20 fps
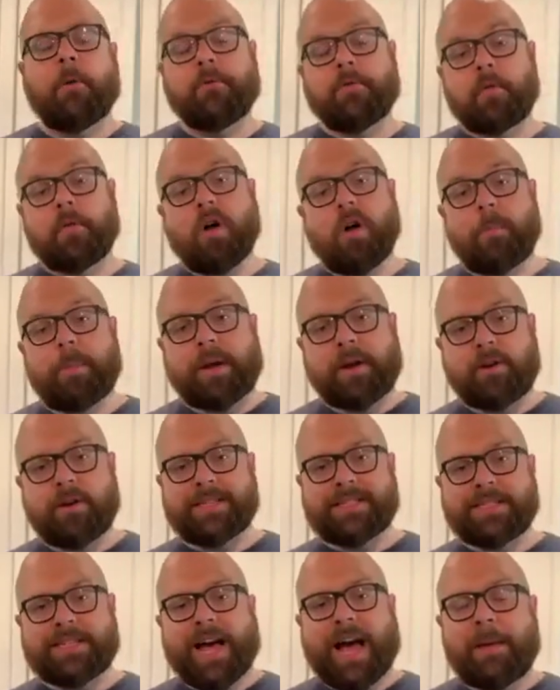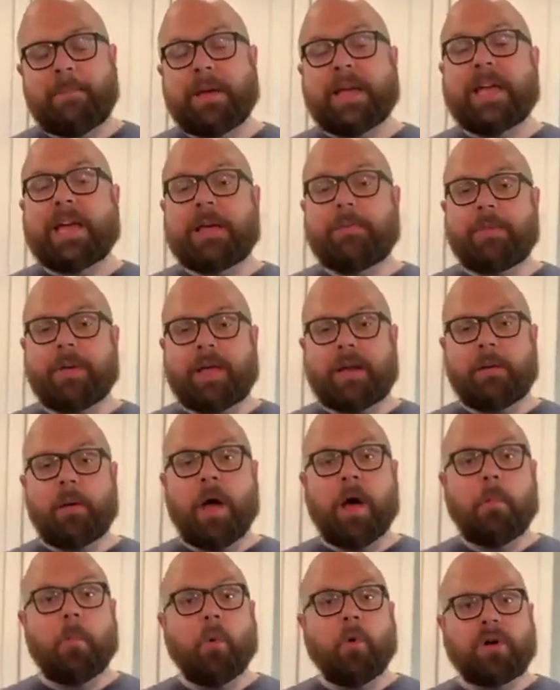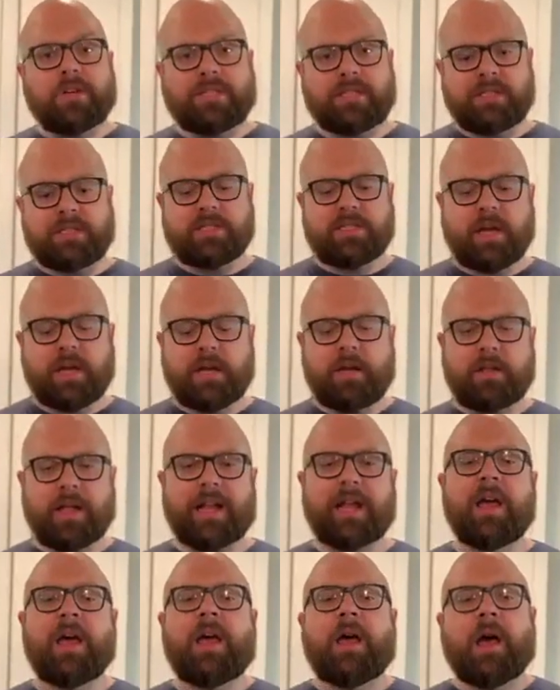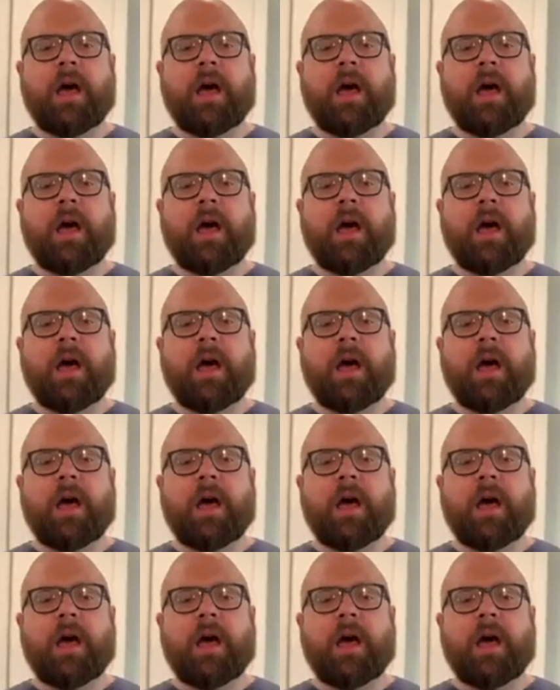for long periods of time and keep it moist and succulent.